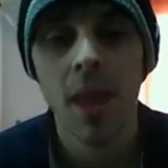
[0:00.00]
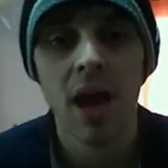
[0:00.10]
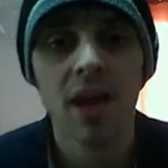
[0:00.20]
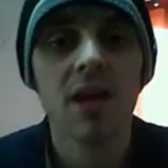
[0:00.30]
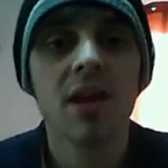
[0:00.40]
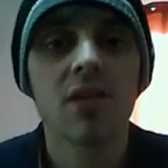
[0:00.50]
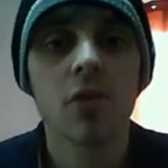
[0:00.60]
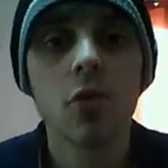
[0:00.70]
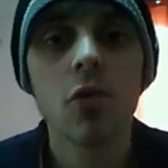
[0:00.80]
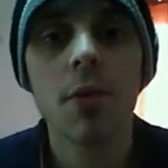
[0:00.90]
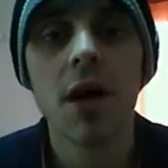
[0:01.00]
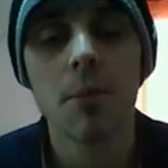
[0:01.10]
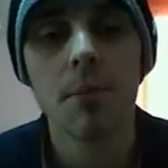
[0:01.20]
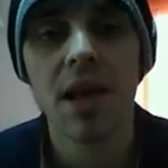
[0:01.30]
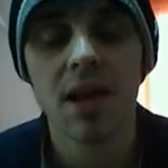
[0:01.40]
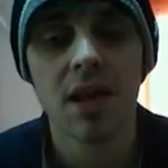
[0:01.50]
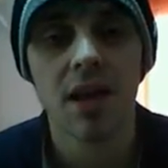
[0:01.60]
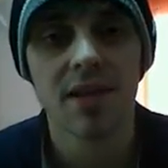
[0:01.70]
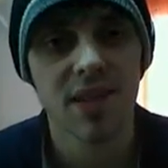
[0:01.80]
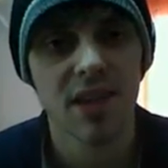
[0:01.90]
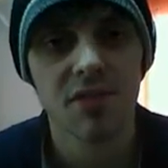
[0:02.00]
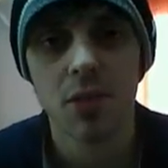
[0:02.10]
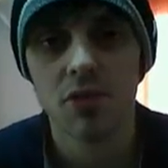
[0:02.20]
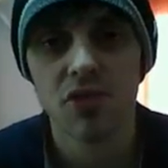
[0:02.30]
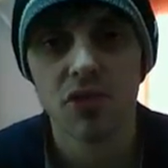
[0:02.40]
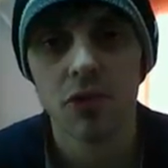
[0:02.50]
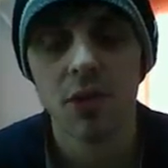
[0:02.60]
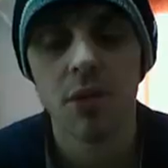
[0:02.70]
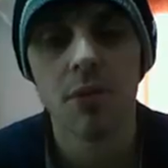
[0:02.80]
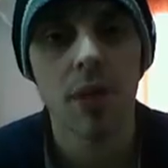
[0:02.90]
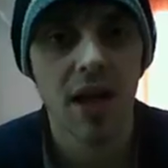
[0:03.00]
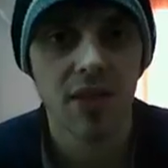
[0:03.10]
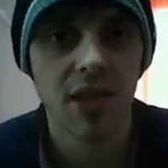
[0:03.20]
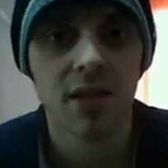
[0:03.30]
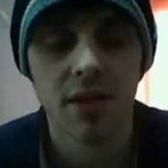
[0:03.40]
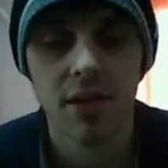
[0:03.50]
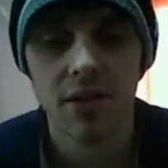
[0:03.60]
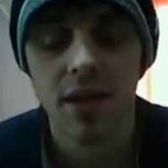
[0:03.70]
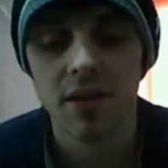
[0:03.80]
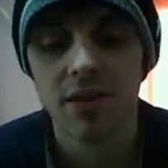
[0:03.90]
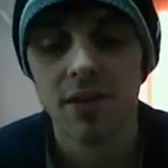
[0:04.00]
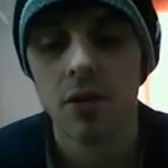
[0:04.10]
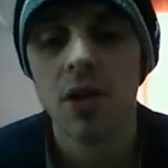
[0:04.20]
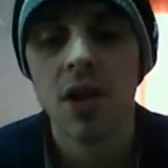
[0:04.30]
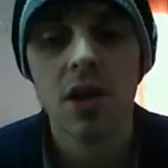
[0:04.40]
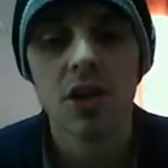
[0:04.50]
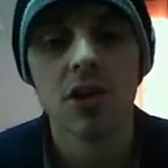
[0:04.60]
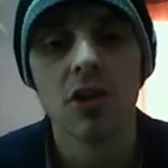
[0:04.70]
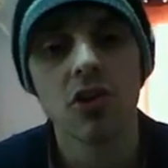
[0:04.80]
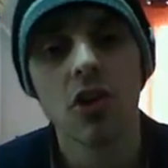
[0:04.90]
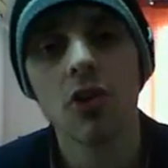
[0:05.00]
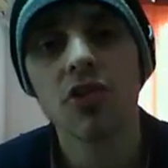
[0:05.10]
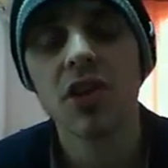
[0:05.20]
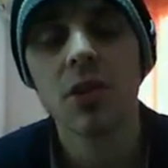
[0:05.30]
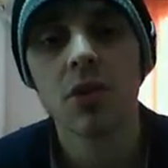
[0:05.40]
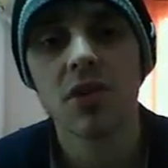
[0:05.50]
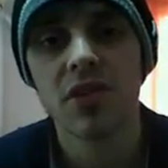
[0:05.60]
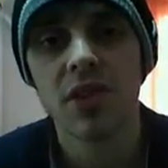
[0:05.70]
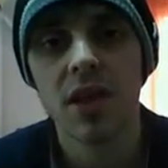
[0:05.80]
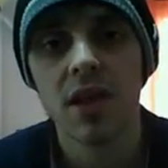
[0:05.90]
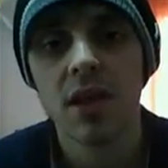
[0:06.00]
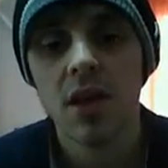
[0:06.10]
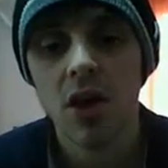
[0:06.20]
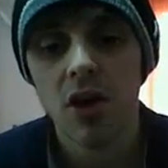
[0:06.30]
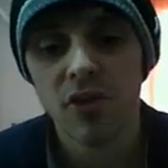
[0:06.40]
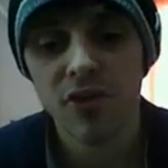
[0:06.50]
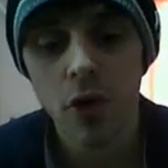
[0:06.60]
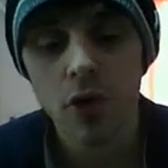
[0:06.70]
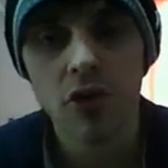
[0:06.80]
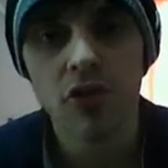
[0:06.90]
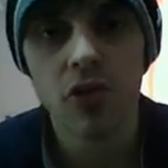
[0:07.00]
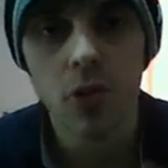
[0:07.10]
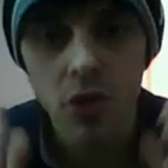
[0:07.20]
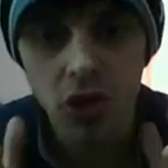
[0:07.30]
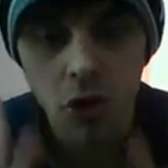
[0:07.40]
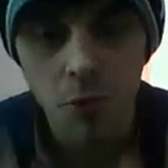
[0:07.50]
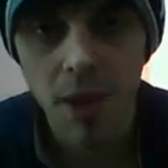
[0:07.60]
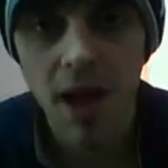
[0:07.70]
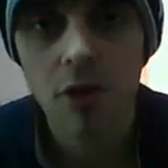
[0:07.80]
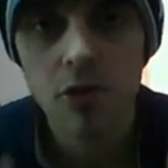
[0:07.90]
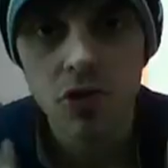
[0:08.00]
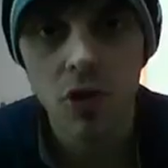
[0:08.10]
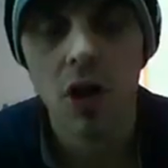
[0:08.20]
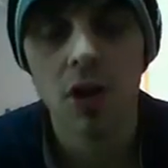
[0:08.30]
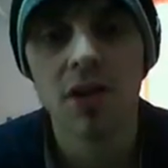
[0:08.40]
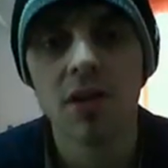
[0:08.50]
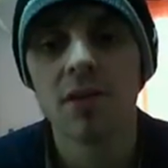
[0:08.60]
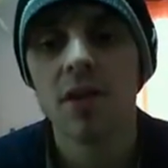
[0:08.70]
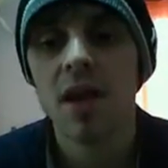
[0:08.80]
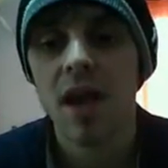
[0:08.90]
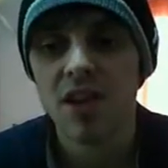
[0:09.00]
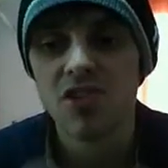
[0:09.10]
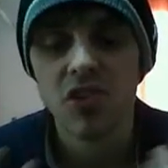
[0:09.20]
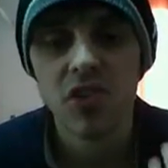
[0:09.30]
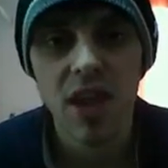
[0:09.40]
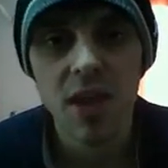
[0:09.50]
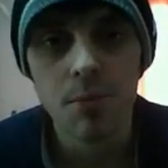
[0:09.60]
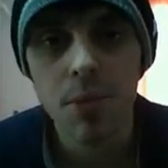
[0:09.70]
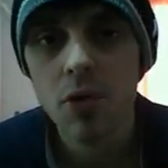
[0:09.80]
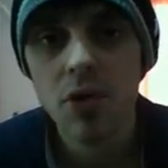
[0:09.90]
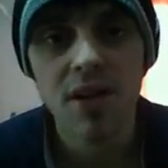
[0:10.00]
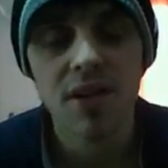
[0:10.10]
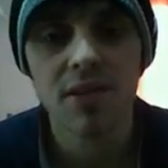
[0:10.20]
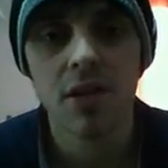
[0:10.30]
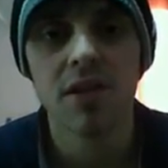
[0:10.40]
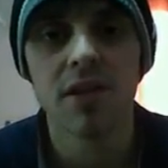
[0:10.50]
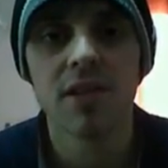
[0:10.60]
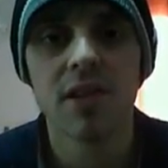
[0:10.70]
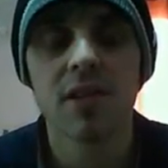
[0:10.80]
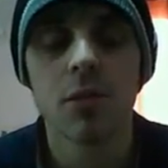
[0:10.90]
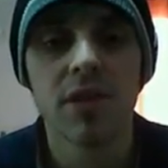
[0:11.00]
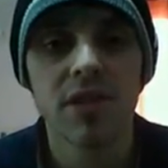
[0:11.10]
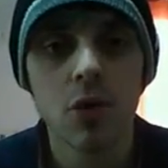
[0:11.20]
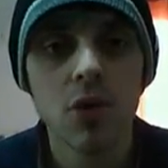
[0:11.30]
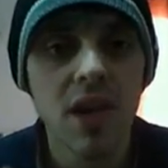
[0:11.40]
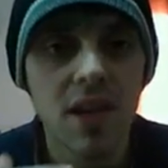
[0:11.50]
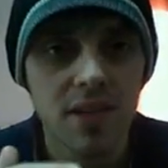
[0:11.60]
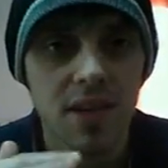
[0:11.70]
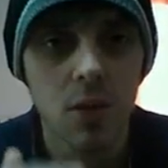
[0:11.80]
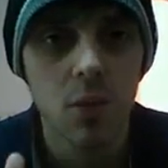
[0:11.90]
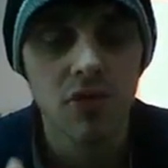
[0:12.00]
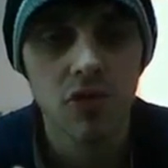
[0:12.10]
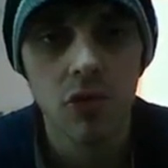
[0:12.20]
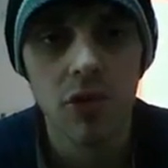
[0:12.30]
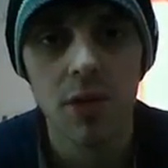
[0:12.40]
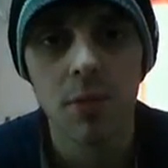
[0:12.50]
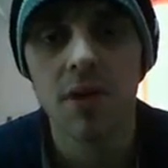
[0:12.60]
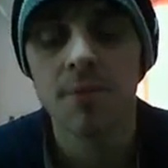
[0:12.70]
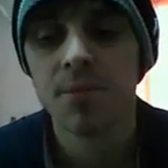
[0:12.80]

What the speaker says: And then it's all about making a safety withdrawal limit at the end of the day. So, you constantly want to stay focused, you want to compound your earnings and just keep building inside the system until you get to that withdrawal limit